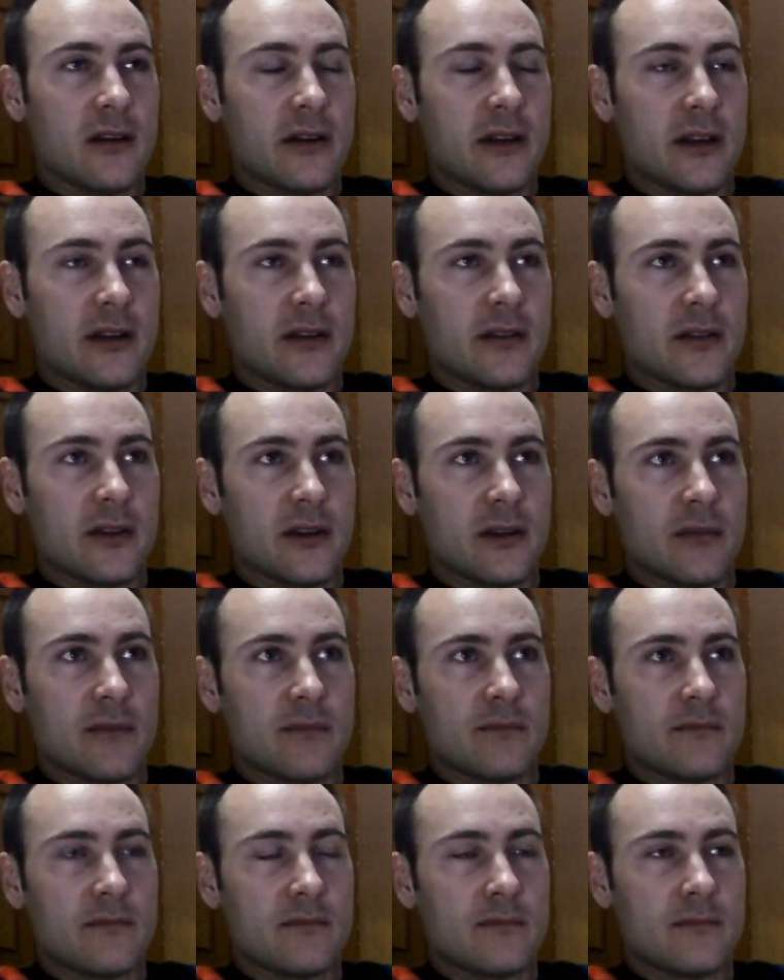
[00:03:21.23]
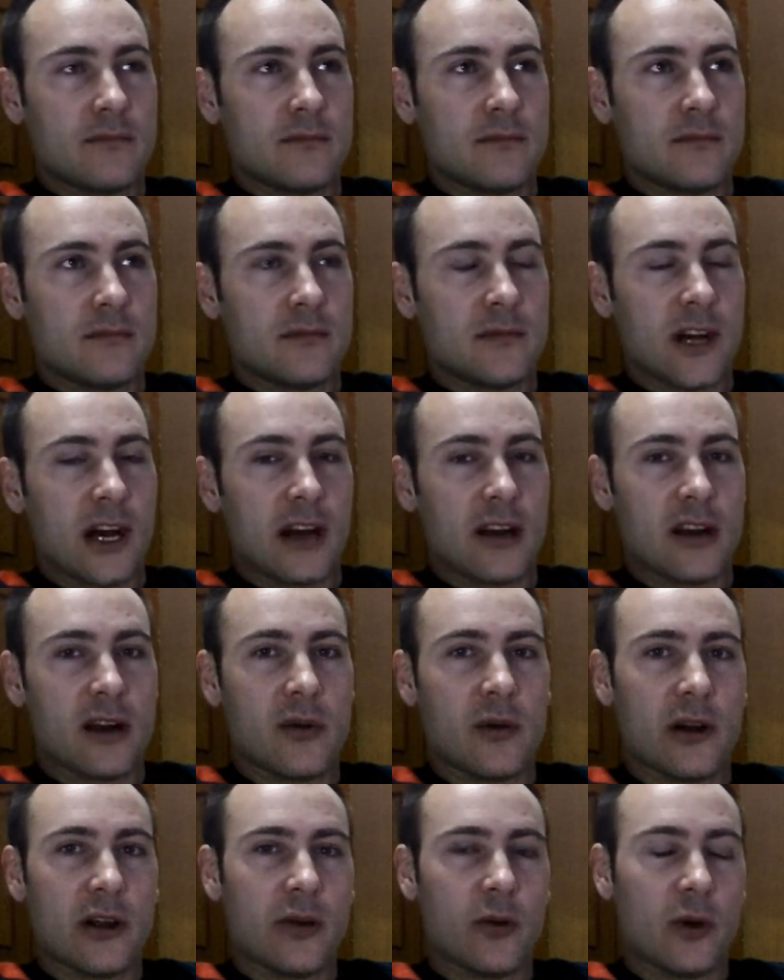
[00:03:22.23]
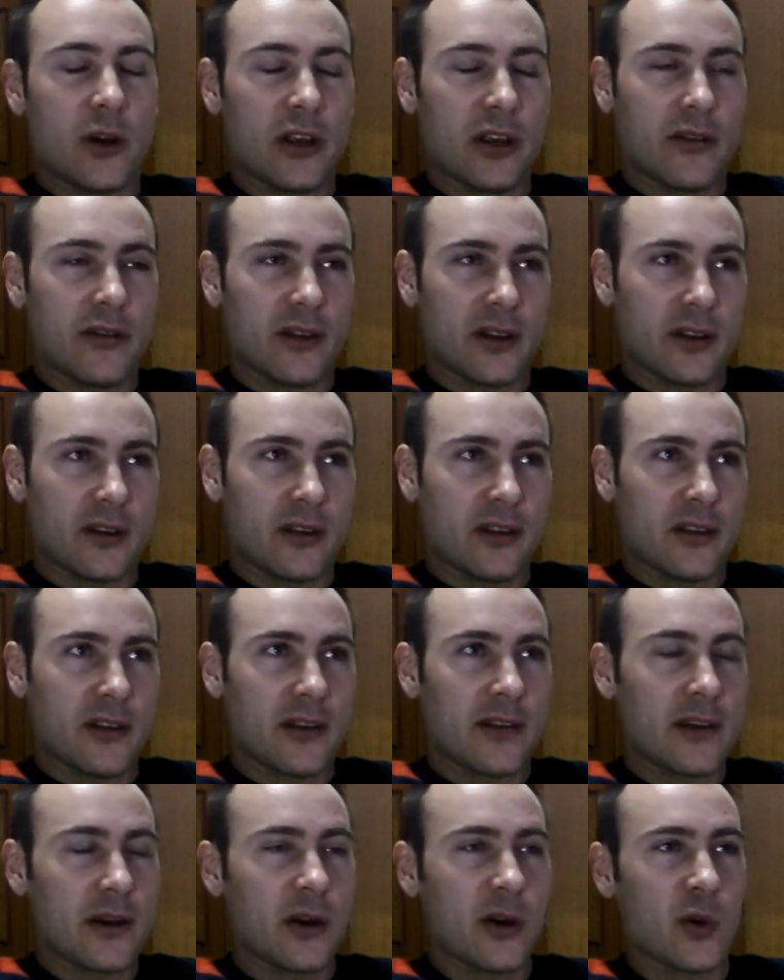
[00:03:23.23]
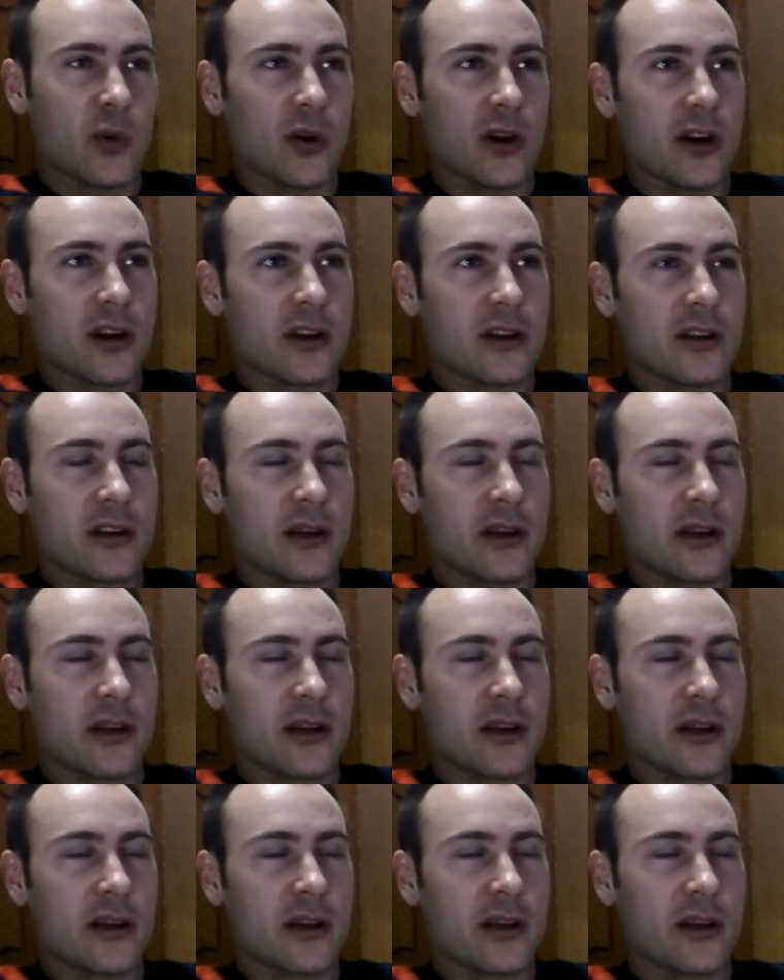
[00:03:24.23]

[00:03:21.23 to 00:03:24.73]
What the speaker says: And I don't know, what do you think? Do you think that would work?